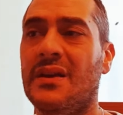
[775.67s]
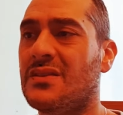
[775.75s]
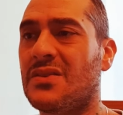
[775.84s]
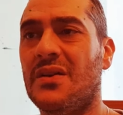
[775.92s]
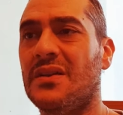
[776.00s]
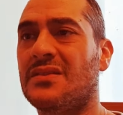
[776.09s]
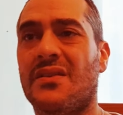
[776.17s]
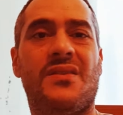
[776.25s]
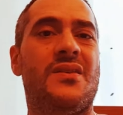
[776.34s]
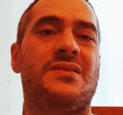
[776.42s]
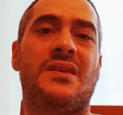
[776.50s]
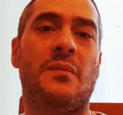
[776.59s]
turn into
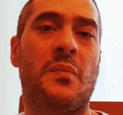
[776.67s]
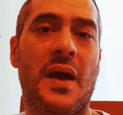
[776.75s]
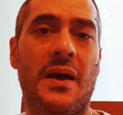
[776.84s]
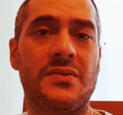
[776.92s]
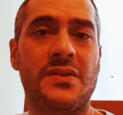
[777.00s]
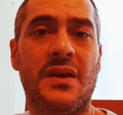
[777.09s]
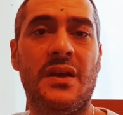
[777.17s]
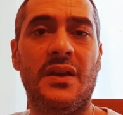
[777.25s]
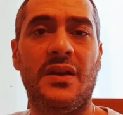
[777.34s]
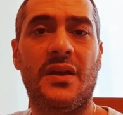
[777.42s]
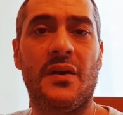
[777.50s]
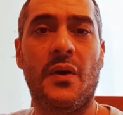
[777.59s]
£13,
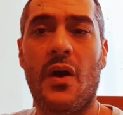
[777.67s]
you know,